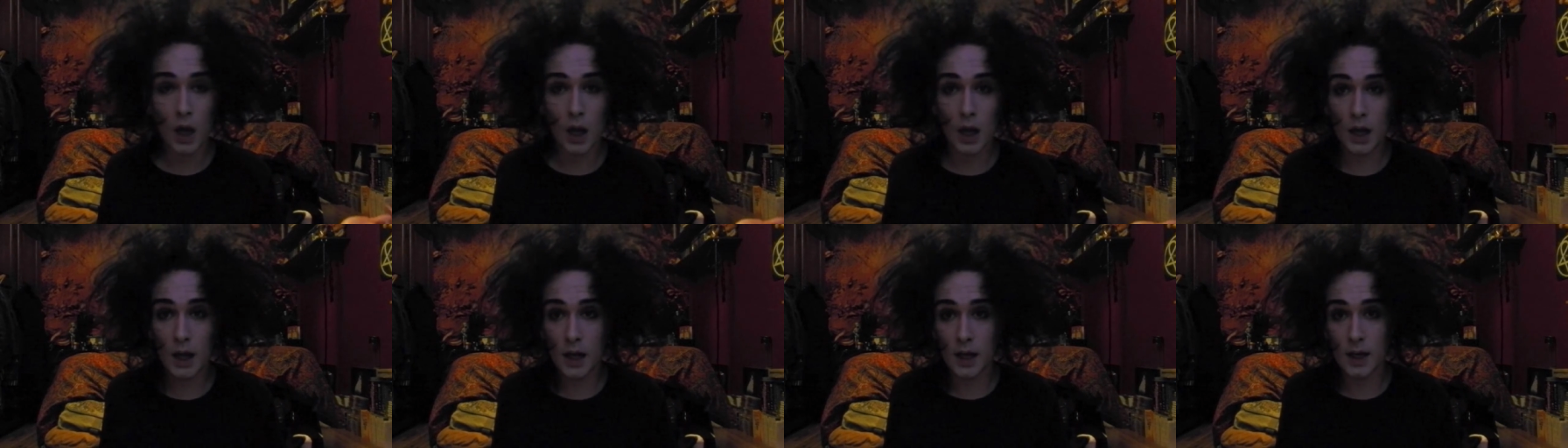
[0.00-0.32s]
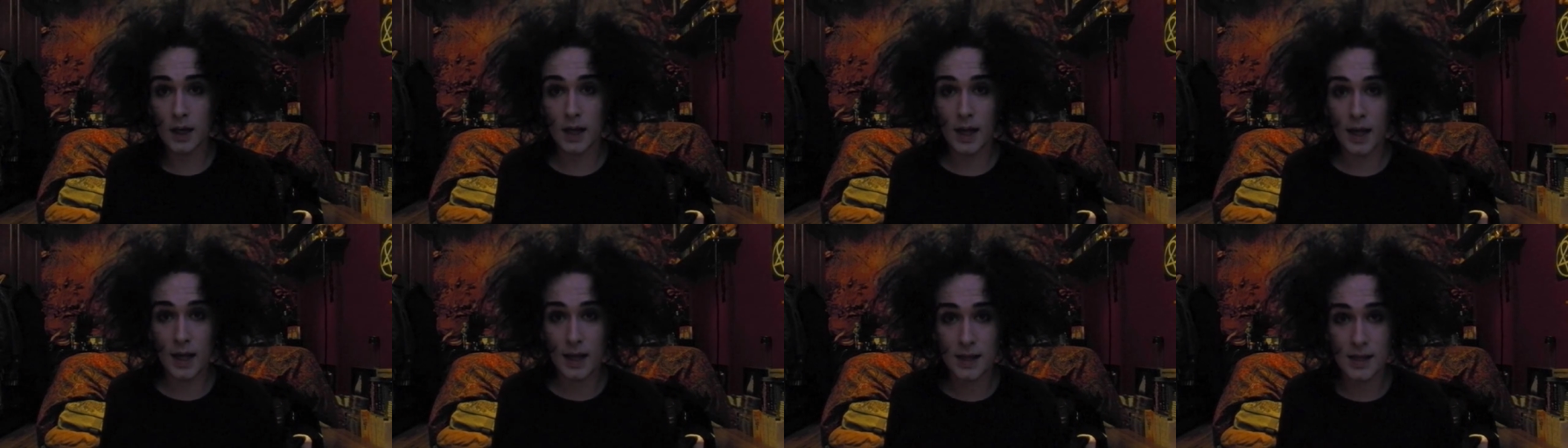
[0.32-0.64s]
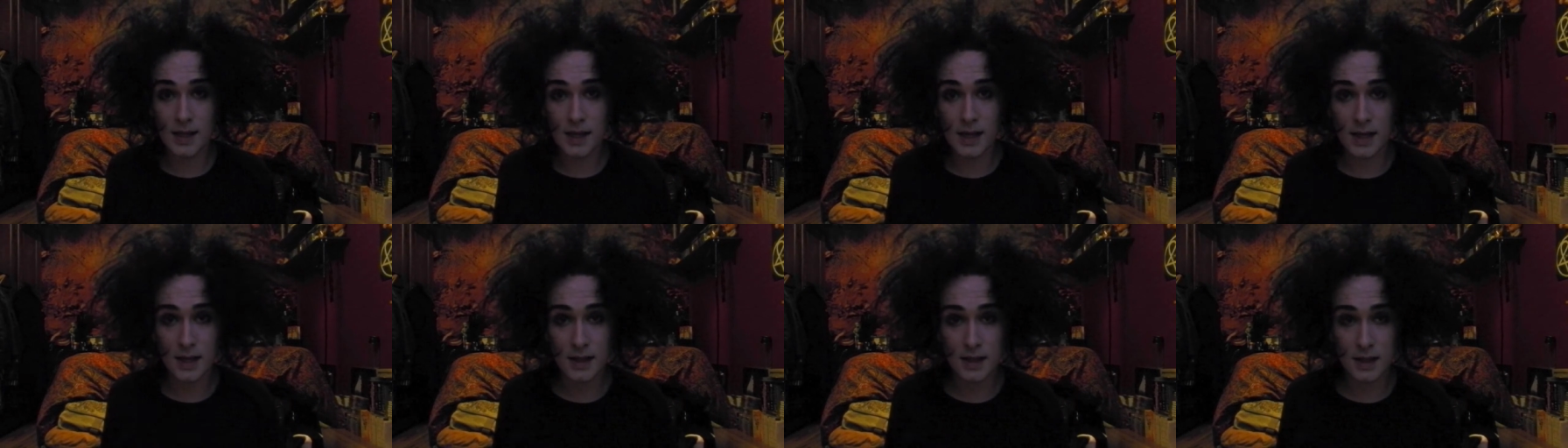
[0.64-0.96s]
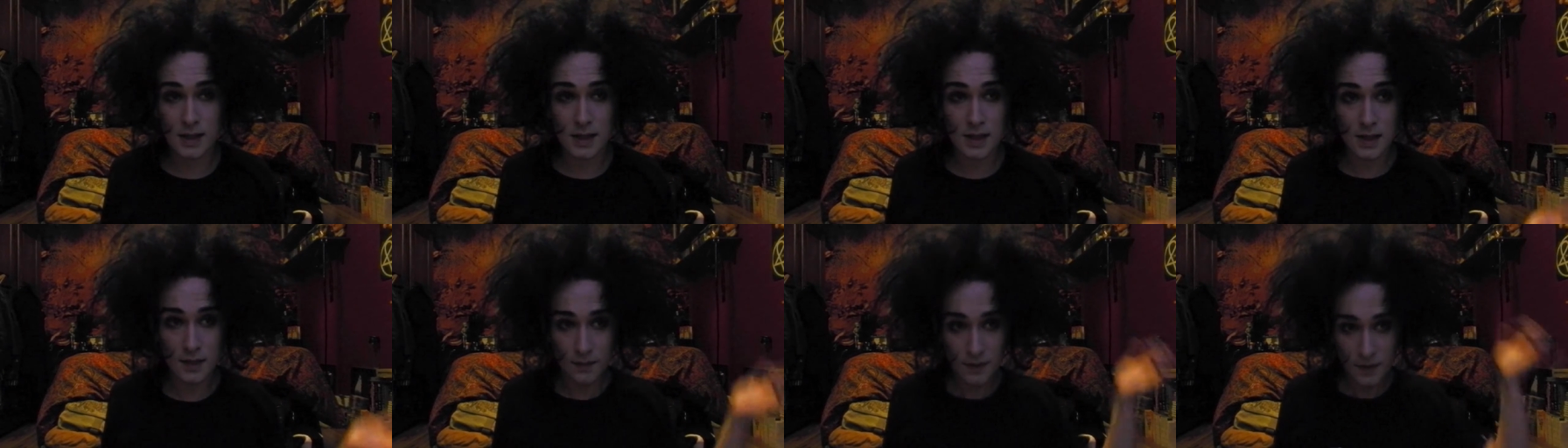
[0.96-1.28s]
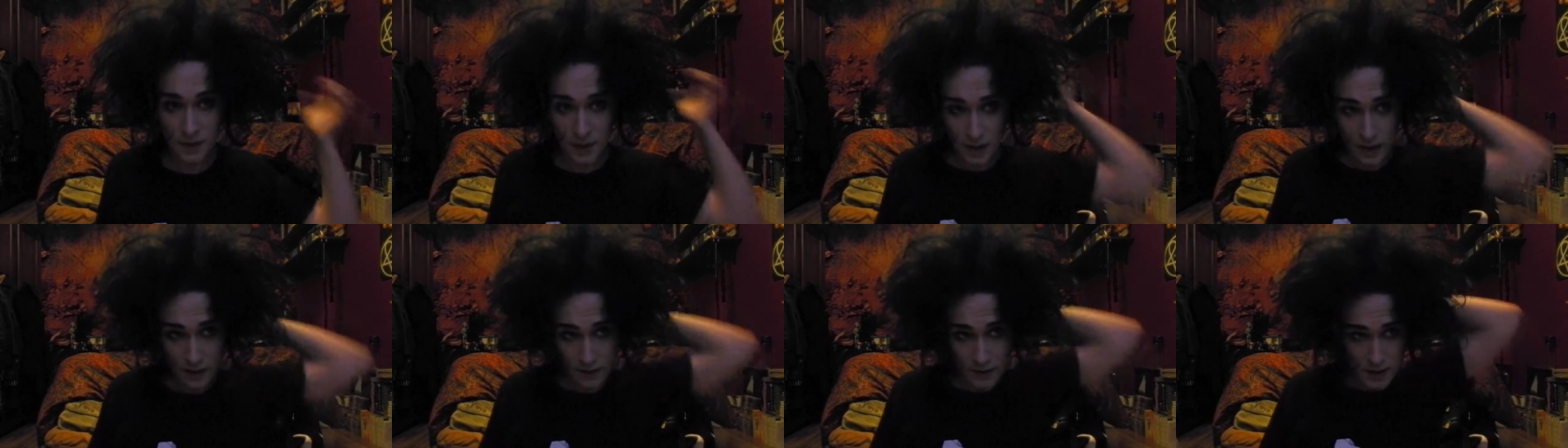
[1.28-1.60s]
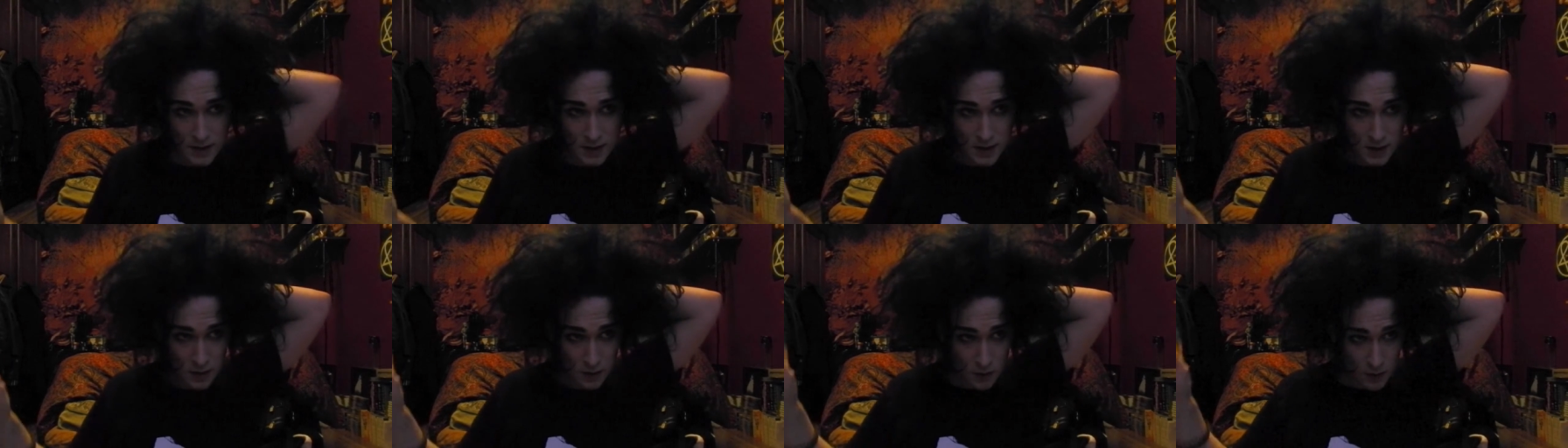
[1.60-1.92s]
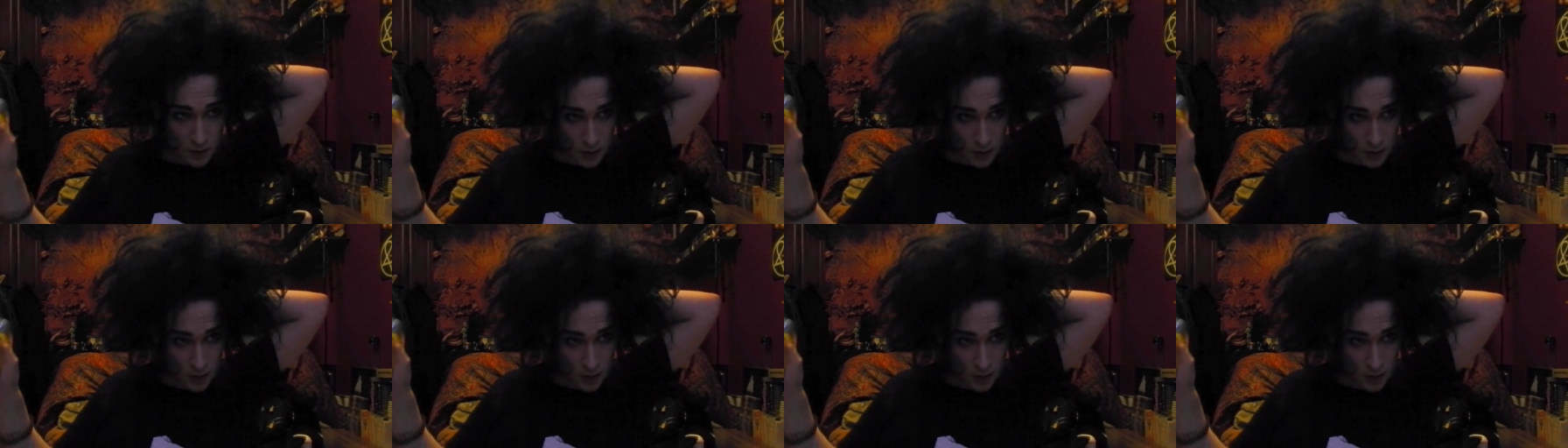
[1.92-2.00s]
in the end it's just something they have to do.